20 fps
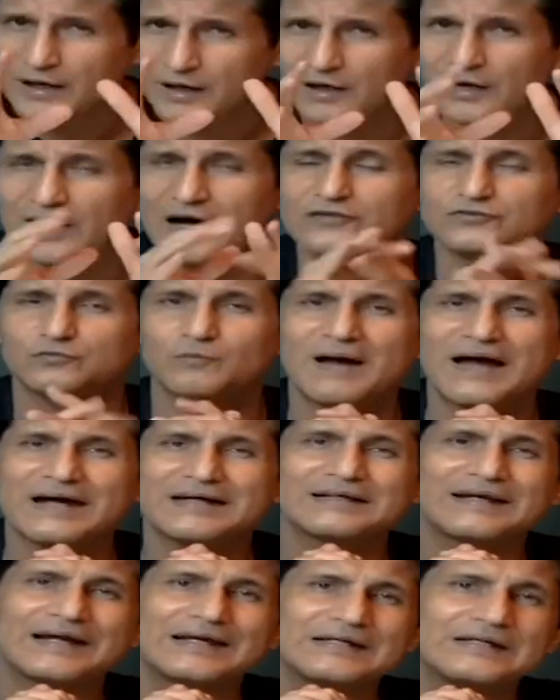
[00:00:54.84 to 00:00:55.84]
Glass back
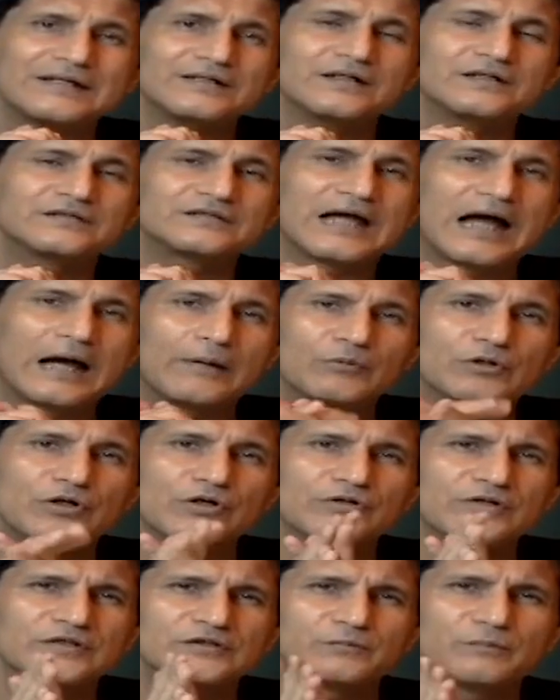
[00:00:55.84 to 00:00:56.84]
90Hz
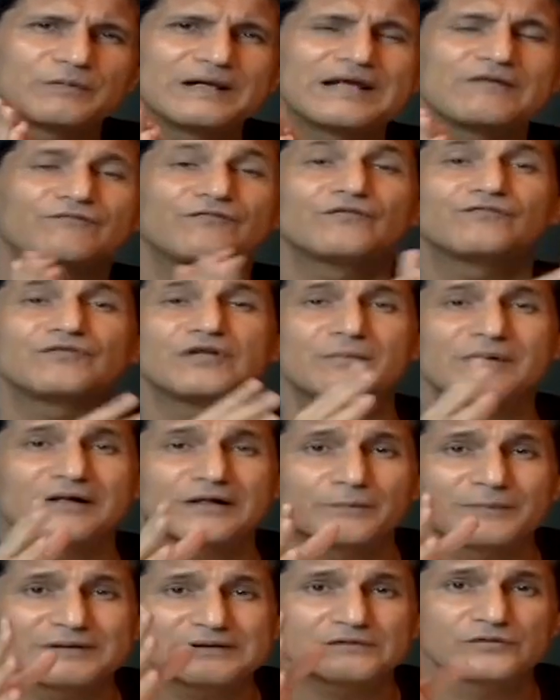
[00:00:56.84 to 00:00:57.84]
AMOLED display, 50
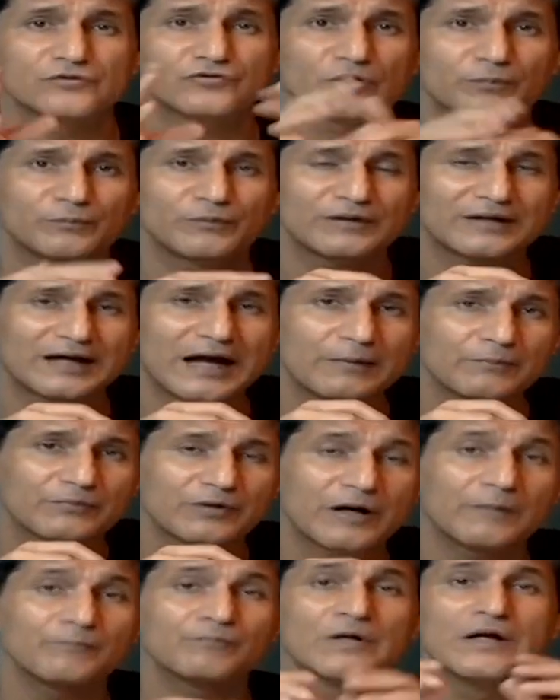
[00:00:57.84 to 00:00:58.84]
megapixel triple
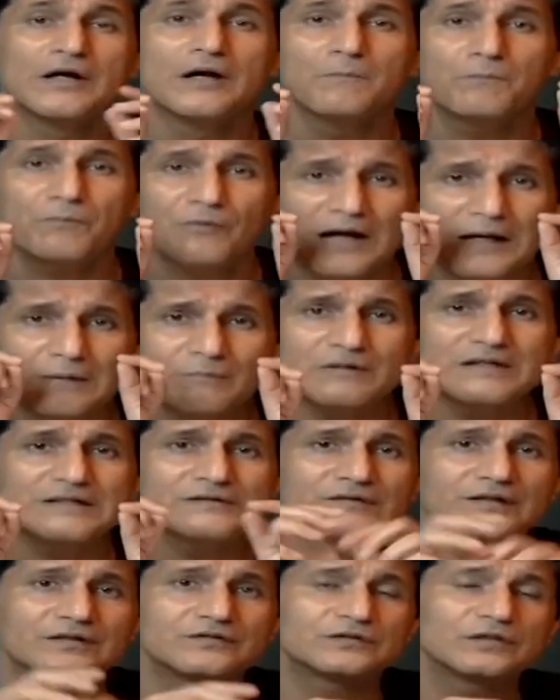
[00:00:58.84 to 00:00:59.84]
camera, primary
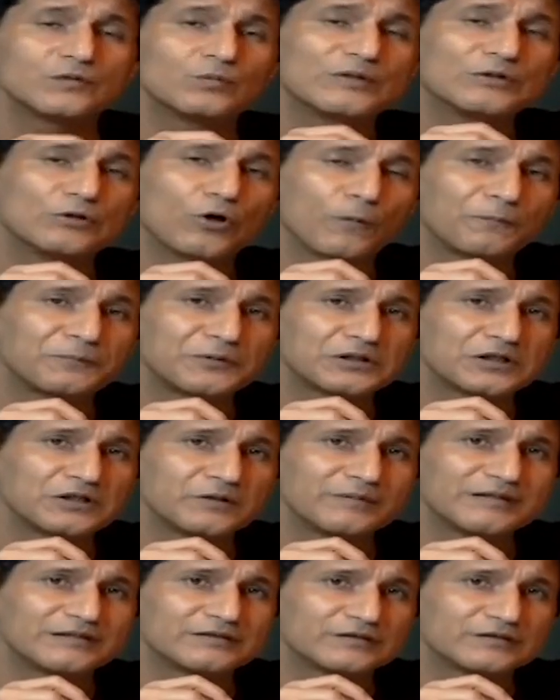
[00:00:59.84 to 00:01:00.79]
sensor with optical image